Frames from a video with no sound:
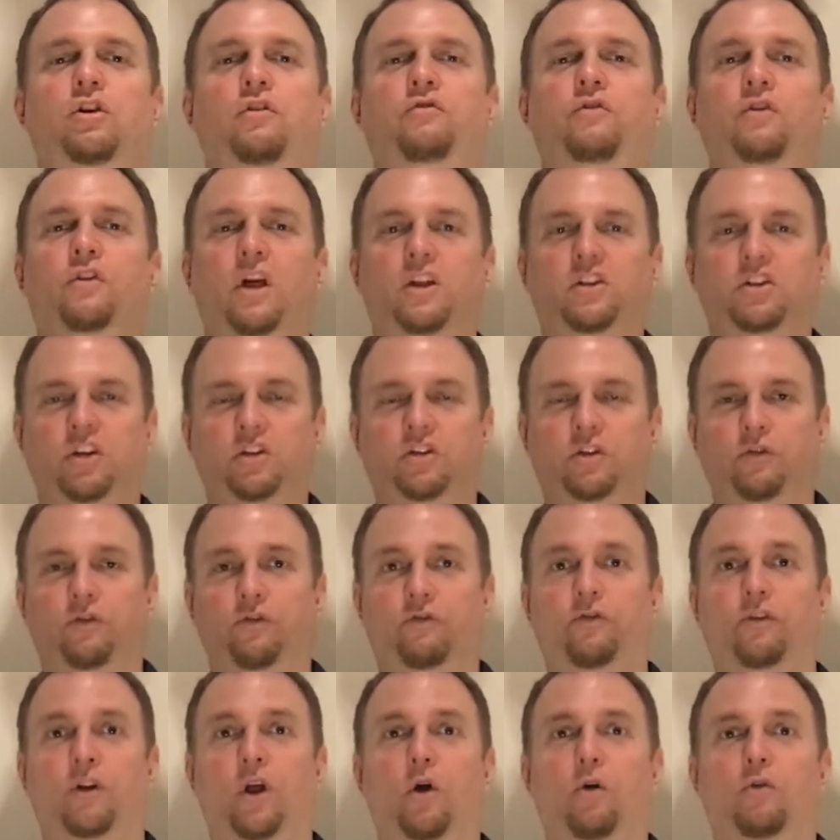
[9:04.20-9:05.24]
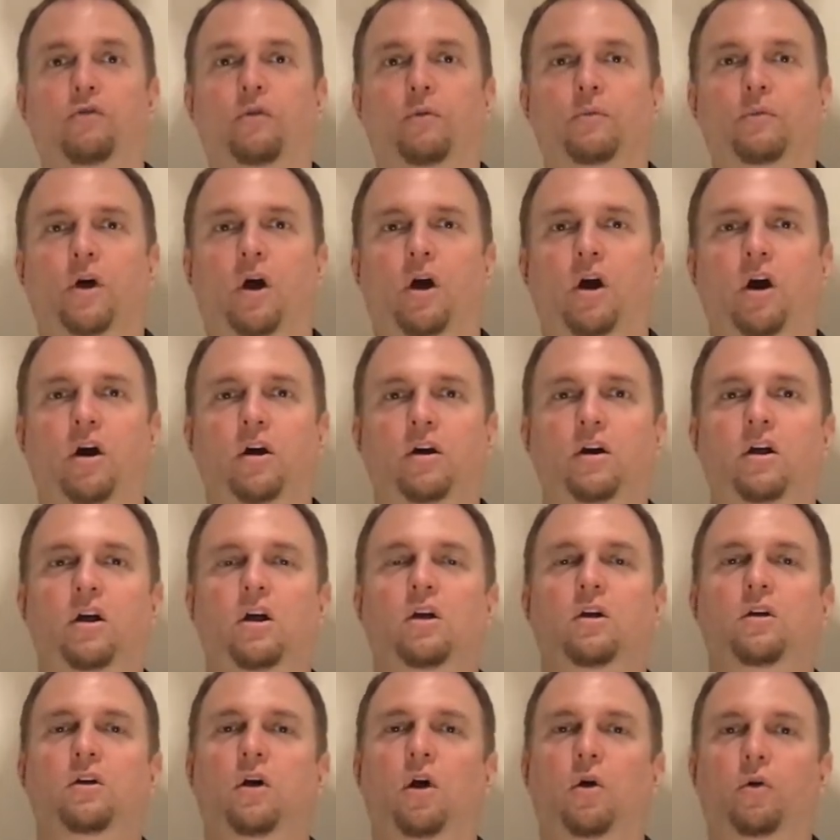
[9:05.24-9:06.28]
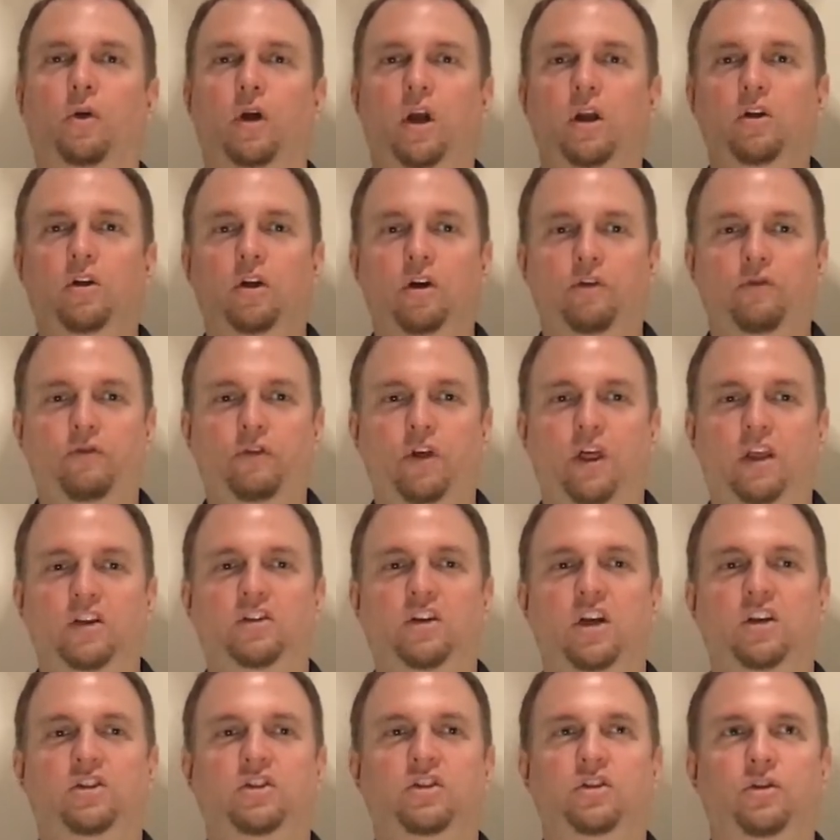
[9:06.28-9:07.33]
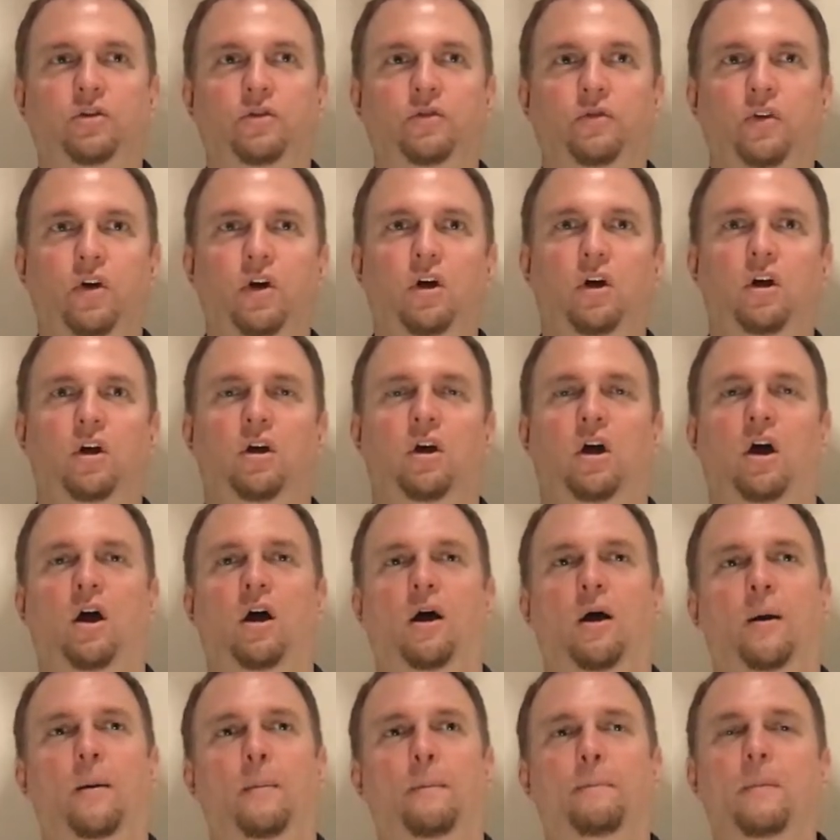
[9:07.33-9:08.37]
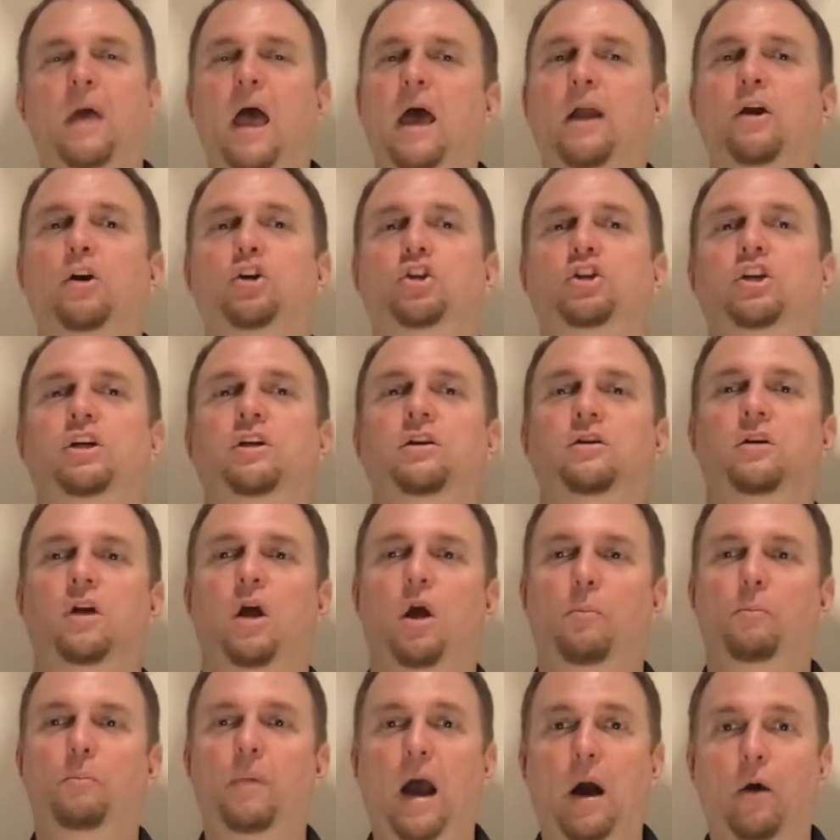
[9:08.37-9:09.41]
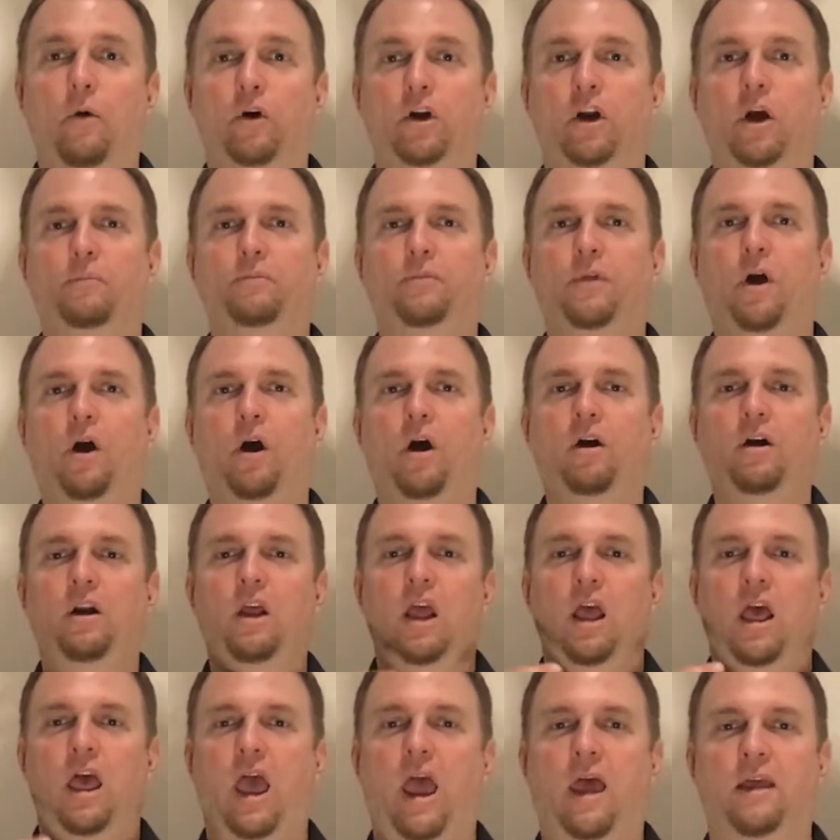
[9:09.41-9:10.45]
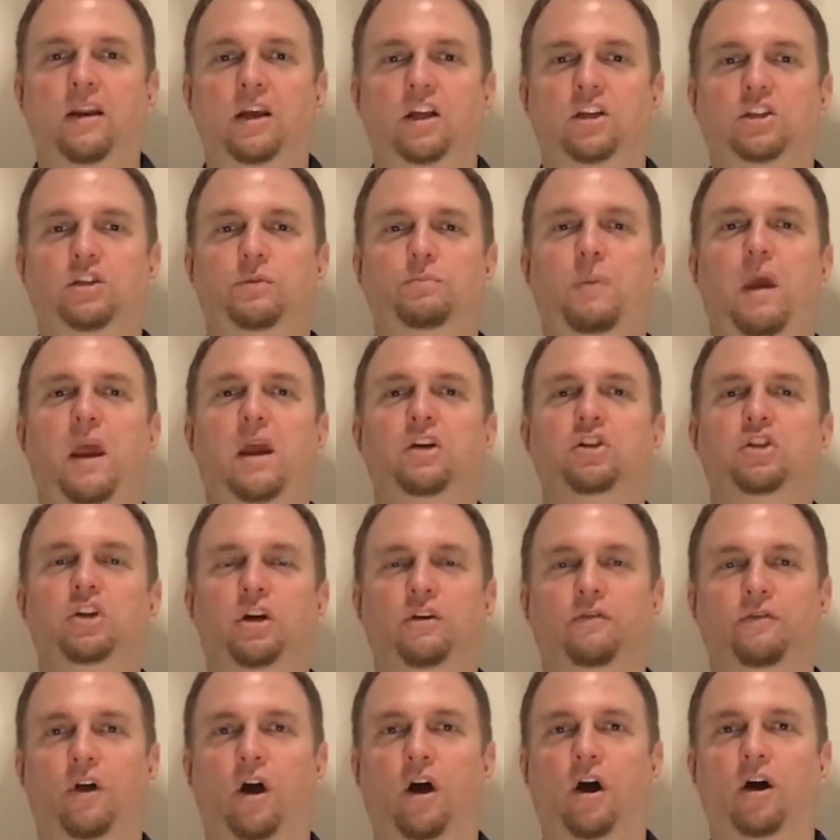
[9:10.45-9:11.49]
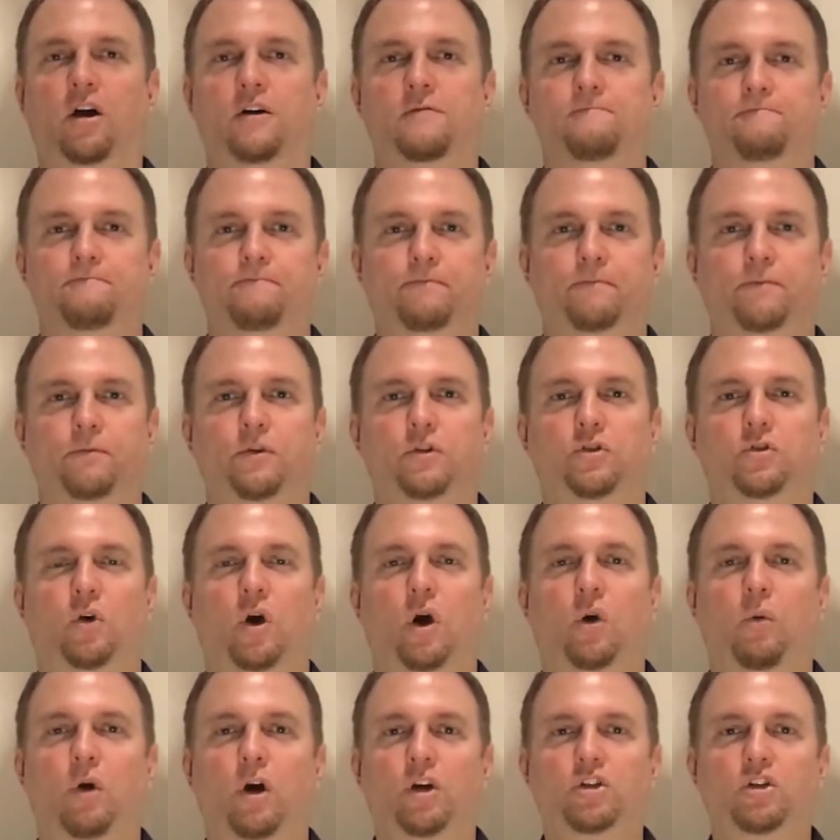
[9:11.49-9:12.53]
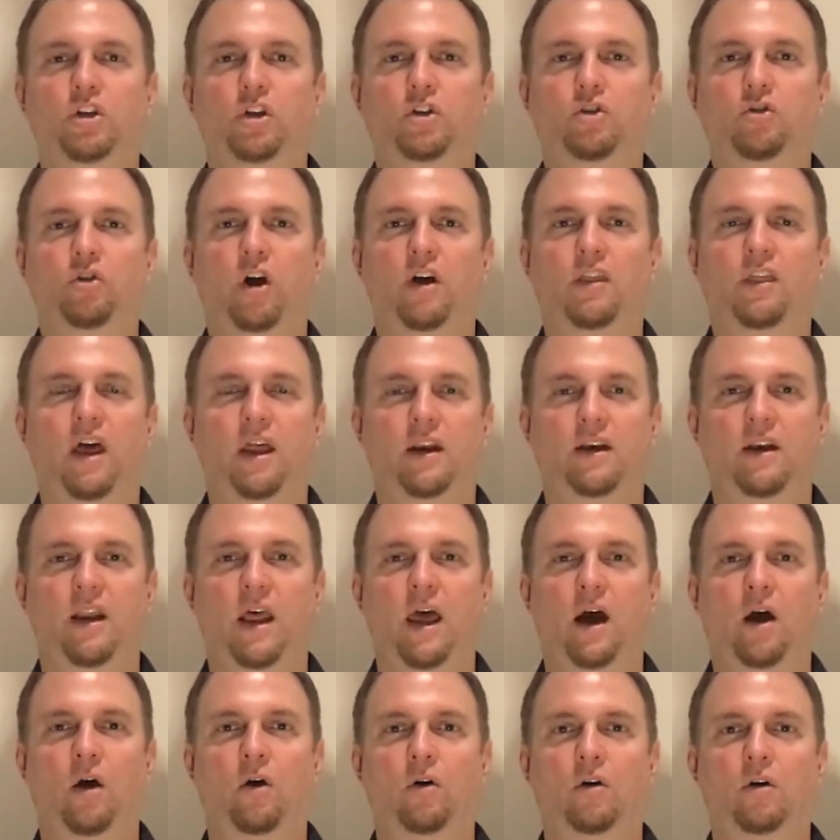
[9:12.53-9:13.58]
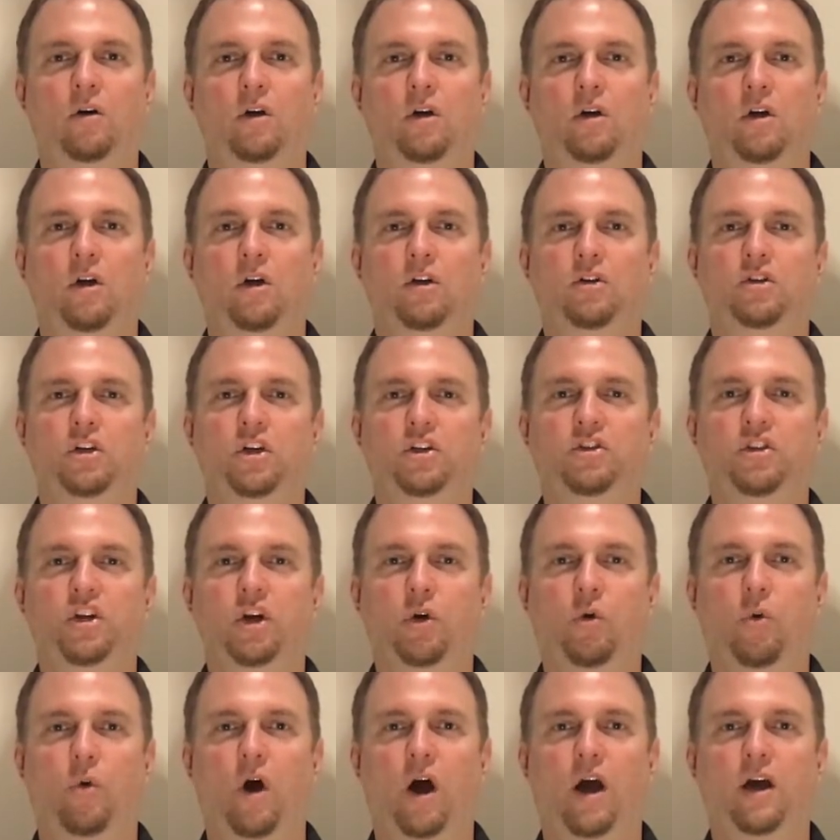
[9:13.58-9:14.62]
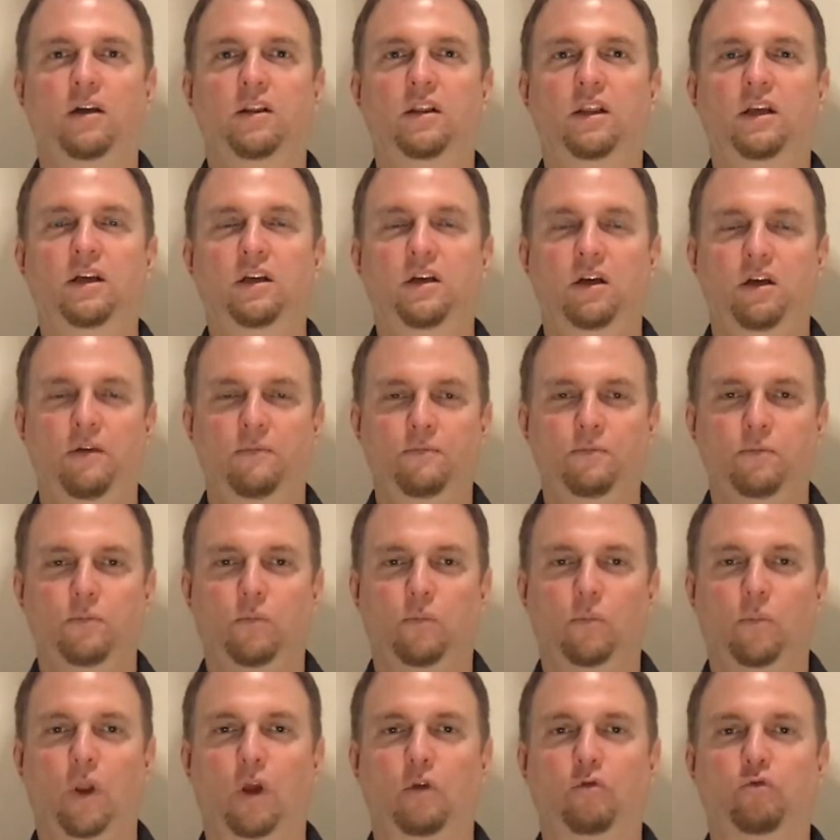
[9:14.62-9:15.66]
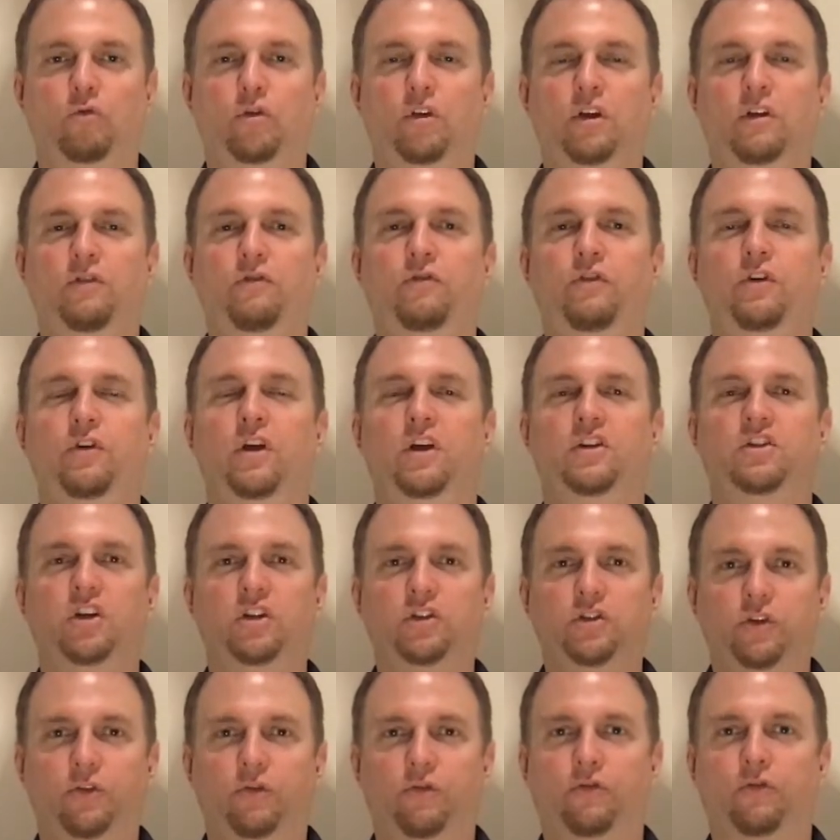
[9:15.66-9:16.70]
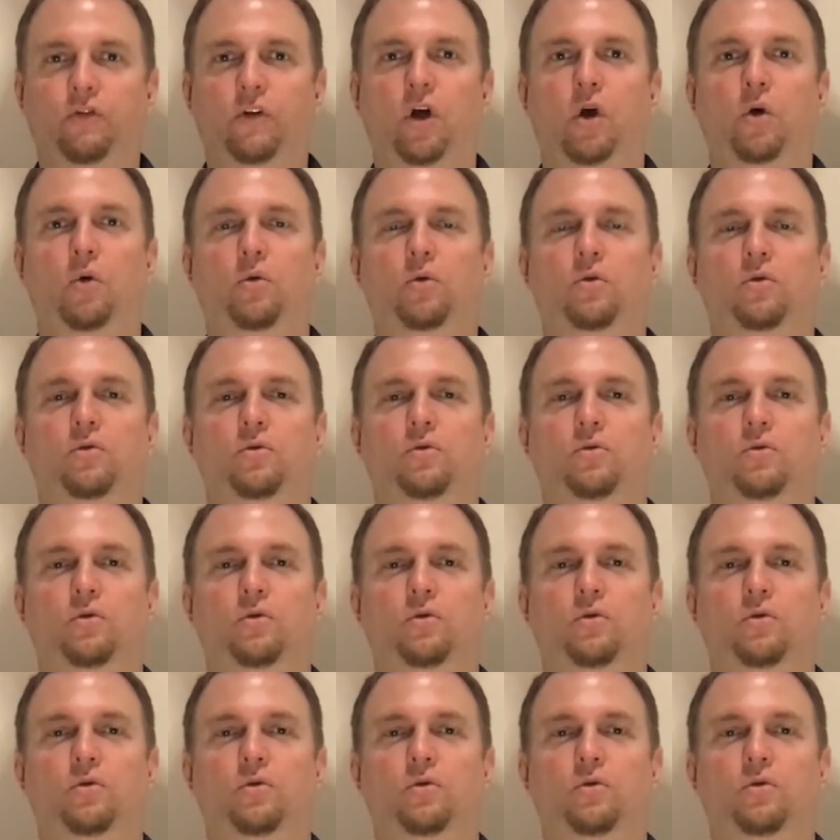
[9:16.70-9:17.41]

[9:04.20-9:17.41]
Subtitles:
you to feel that sense of flow from the heart. Okay, you're going to feel that sense of energy powering up the heart and expansion of the heart. So I want you to try that now. Just sit quietly and really feel that sense of flow